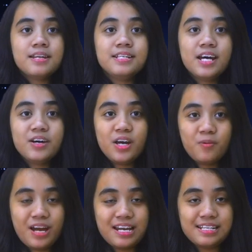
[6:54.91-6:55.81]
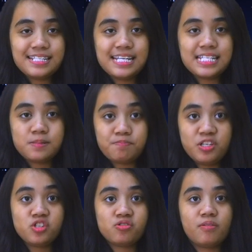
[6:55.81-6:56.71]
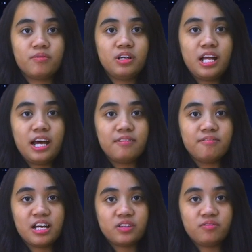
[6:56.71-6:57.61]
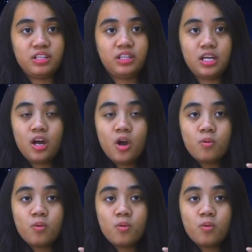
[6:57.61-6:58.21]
Now that we understand space travel and relativity,